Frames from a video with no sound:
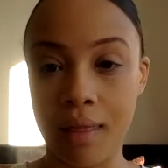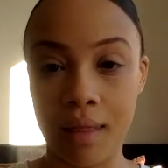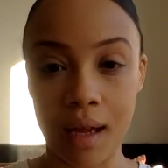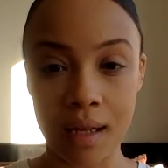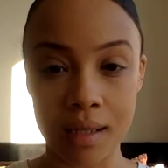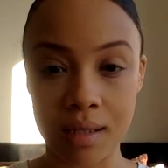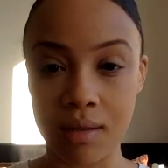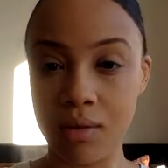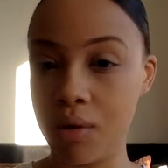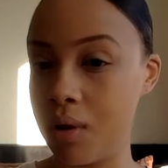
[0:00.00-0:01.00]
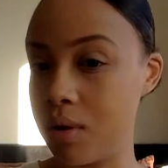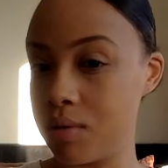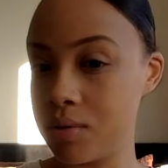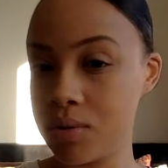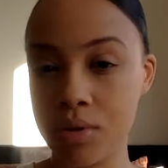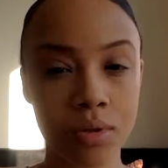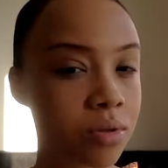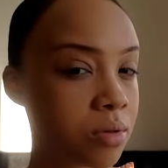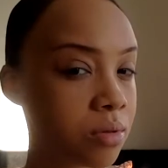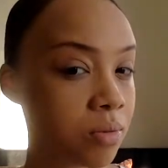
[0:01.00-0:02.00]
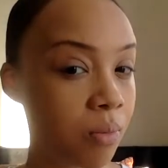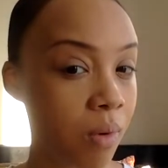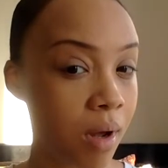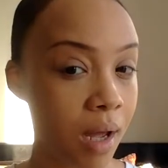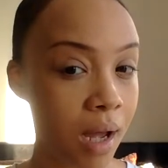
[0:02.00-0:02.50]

and that is not what